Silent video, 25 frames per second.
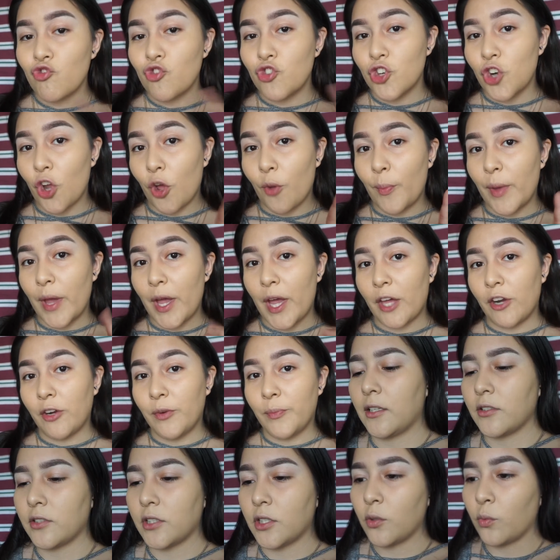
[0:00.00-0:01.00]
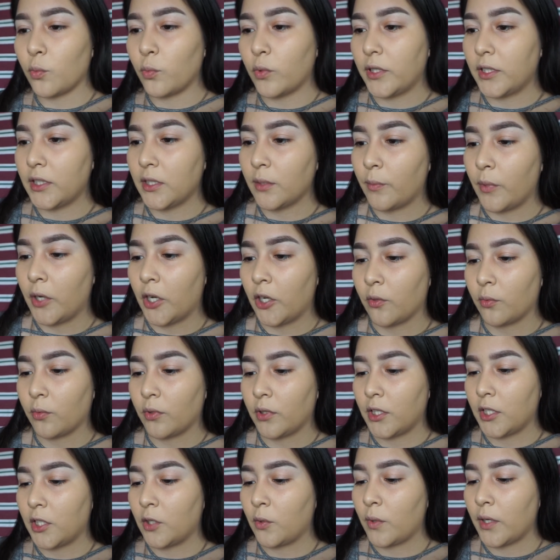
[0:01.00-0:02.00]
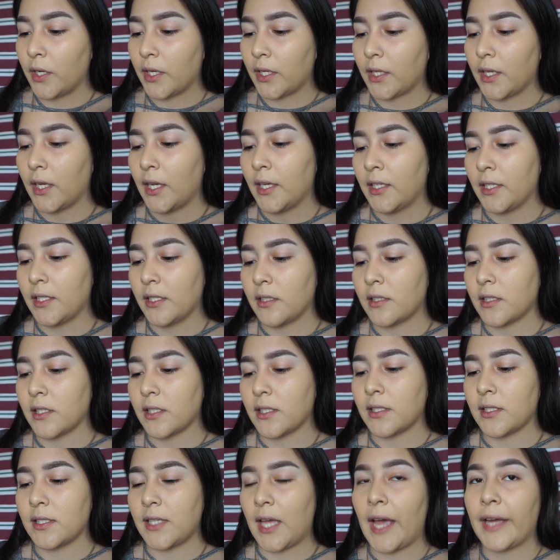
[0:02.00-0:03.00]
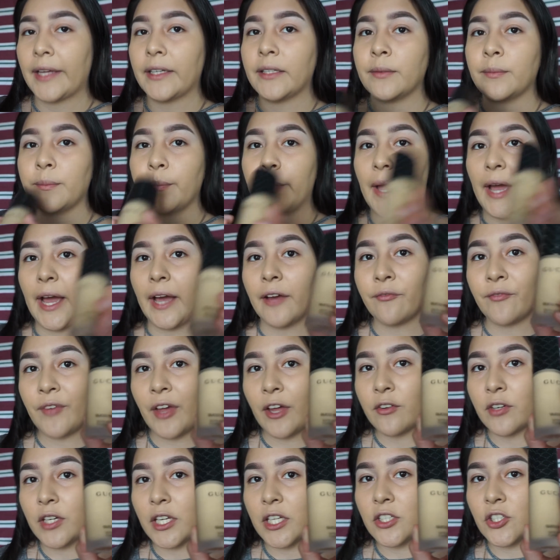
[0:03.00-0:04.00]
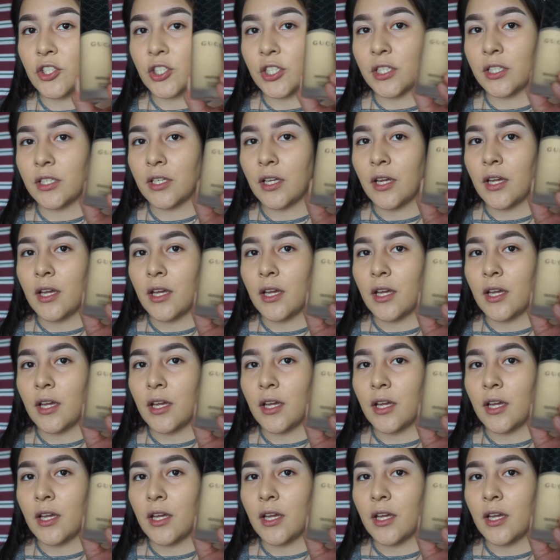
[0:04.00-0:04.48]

Not bad. I was gonna read the bottle really quick, and it's a satin matte foundation.